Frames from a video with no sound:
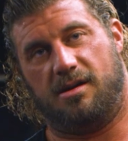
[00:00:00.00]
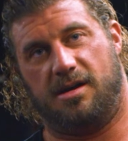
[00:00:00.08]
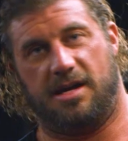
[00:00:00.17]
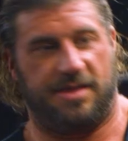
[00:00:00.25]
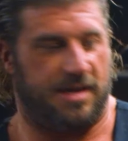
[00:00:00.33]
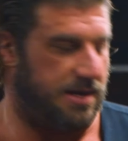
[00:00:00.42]

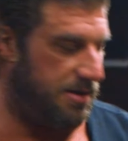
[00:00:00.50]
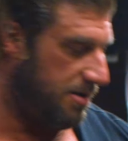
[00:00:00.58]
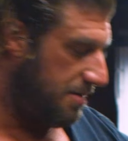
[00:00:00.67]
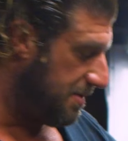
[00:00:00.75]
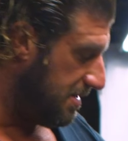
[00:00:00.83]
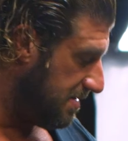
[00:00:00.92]
and then I hook
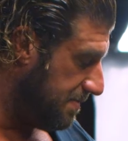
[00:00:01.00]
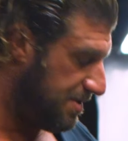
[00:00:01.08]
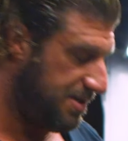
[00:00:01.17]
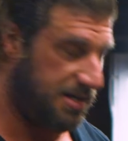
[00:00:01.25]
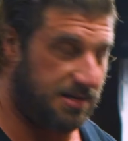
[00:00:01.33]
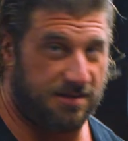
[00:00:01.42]
them to this
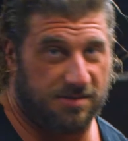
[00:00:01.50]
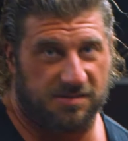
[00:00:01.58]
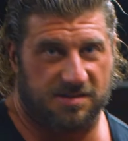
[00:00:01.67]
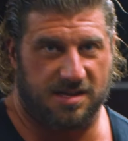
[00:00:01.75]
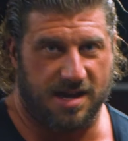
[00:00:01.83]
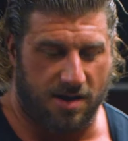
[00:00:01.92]
machine, and you'll
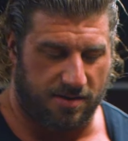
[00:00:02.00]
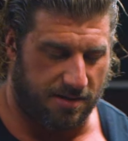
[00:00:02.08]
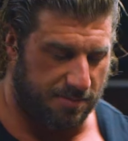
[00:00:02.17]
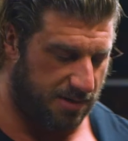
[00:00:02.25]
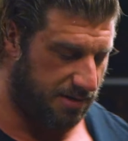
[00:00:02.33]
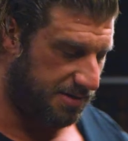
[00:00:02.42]
see the
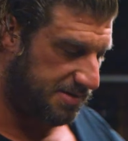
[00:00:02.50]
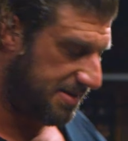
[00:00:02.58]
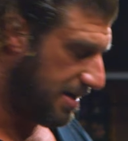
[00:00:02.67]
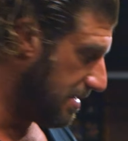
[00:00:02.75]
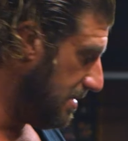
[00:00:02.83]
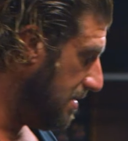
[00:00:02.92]
outcome here in just a
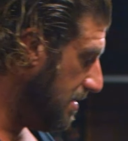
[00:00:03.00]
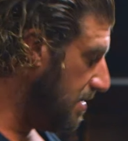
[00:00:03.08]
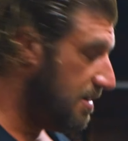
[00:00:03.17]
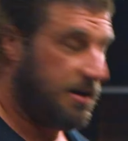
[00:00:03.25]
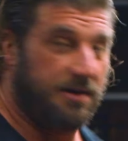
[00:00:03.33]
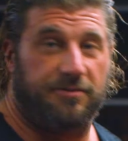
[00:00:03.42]
second.
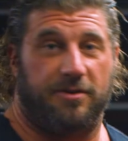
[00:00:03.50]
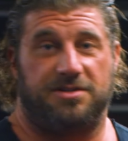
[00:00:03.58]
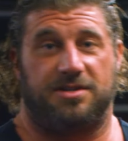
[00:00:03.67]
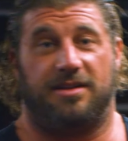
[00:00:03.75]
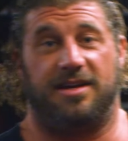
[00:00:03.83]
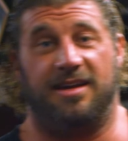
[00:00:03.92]

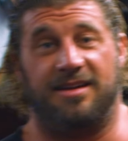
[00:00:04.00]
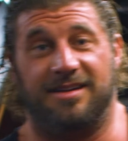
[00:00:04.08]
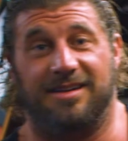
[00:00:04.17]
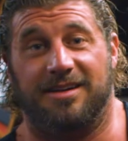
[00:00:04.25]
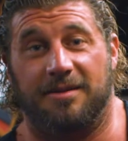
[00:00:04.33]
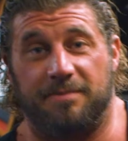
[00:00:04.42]
Unfortunately,
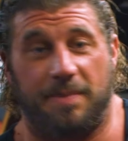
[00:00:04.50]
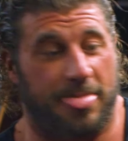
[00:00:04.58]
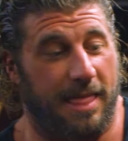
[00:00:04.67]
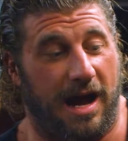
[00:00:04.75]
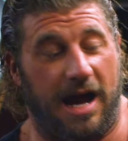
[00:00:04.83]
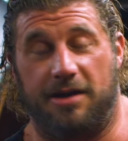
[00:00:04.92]

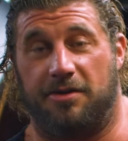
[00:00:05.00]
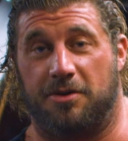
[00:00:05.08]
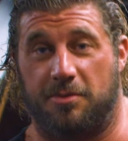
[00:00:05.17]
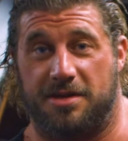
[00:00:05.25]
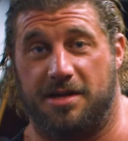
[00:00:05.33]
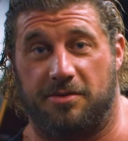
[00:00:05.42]
I don't know
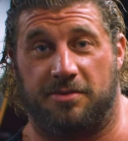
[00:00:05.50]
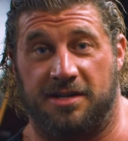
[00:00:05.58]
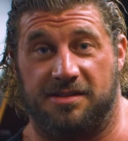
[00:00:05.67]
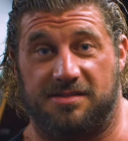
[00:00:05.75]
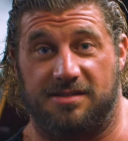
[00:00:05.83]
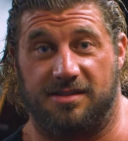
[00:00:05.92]
where the other one
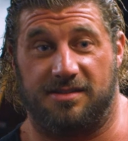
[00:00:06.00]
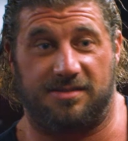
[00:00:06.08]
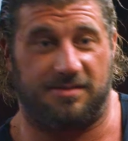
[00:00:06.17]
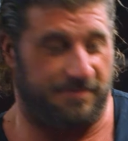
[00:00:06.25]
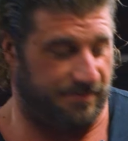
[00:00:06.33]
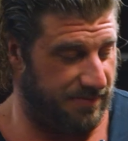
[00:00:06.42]
is to
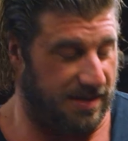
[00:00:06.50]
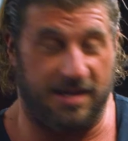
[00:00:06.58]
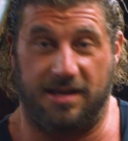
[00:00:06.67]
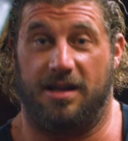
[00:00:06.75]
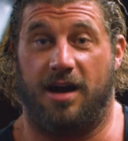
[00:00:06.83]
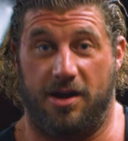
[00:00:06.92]
this,
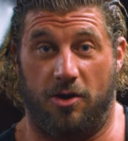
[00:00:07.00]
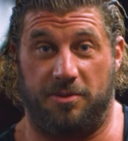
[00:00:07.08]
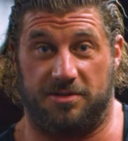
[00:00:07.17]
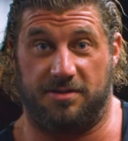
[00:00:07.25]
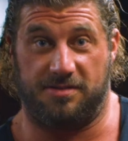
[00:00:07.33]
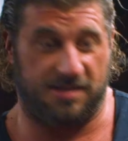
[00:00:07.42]
and I hope it
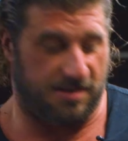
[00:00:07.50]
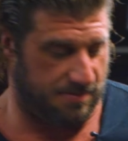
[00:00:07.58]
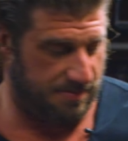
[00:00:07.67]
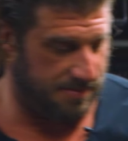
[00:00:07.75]
turns up.